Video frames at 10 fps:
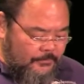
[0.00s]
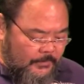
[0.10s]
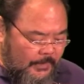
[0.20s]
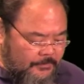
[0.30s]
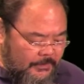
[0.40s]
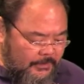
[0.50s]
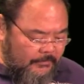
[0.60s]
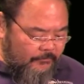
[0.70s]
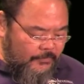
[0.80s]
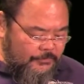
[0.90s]
the
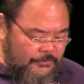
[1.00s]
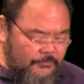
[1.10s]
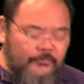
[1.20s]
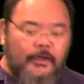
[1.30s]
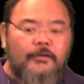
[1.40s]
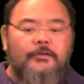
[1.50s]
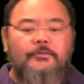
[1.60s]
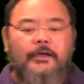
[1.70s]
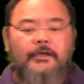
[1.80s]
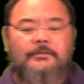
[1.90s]
objective function value,
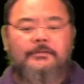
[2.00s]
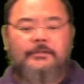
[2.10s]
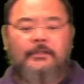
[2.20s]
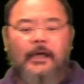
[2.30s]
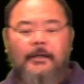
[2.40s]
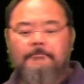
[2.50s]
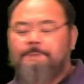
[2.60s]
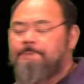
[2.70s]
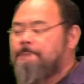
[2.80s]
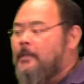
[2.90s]
we can see that
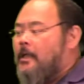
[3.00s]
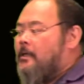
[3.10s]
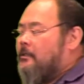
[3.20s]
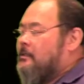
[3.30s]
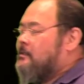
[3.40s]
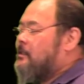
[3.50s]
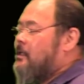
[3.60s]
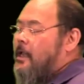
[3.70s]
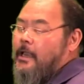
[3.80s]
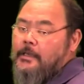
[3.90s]
the
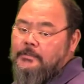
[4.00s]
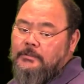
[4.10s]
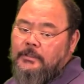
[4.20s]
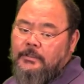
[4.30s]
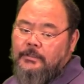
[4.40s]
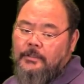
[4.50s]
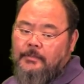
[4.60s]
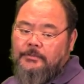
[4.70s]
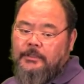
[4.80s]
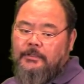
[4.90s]
z hat is the current
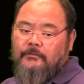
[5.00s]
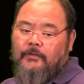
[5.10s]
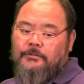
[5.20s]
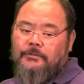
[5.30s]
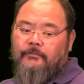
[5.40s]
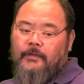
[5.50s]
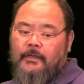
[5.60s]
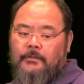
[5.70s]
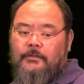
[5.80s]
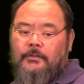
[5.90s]
objective function
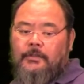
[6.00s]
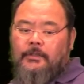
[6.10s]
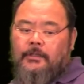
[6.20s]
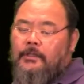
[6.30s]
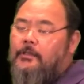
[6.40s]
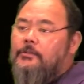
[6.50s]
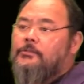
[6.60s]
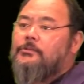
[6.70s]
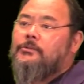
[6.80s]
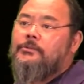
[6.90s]
value
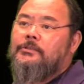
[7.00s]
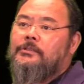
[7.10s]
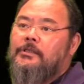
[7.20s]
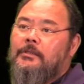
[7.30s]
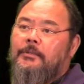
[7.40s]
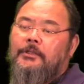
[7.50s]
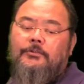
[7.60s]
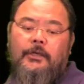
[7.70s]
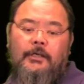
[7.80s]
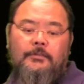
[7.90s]
equals to CB
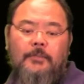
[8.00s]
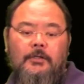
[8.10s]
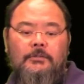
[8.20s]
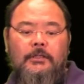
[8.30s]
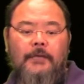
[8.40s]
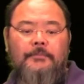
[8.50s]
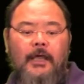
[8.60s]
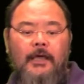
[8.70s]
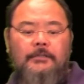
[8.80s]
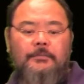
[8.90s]
transpose times
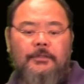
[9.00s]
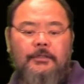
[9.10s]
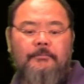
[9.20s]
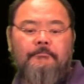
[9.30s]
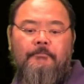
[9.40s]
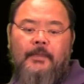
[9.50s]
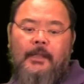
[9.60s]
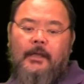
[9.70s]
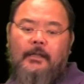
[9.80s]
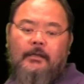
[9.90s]
XB,
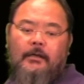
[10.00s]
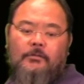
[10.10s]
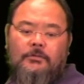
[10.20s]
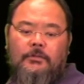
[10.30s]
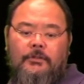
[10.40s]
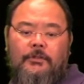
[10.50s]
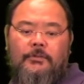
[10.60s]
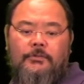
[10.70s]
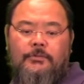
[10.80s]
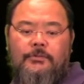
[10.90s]
and it also
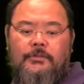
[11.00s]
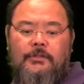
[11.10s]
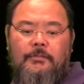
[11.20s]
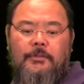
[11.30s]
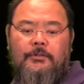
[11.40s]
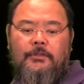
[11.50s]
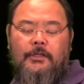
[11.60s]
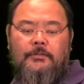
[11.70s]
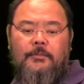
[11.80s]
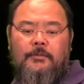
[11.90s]
equals to CB
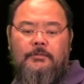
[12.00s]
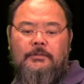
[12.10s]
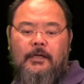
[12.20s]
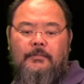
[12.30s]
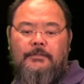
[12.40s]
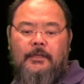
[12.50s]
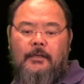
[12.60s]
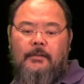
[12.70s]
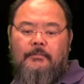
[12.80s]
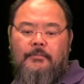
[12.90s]
transpose times
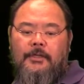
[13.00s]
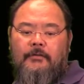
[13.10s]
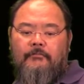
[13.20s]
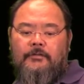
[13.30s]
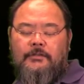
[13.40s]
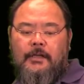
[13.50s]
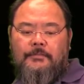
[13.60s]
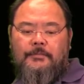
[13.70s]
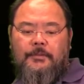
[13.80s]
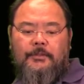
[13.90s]
B inverse
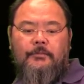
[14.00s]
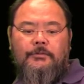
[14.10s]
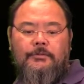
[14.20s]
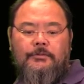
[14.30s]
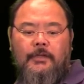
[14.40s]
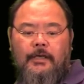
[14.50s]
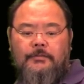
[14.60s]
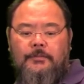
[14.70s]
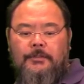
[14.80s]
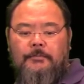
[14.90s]
times B, which is XB.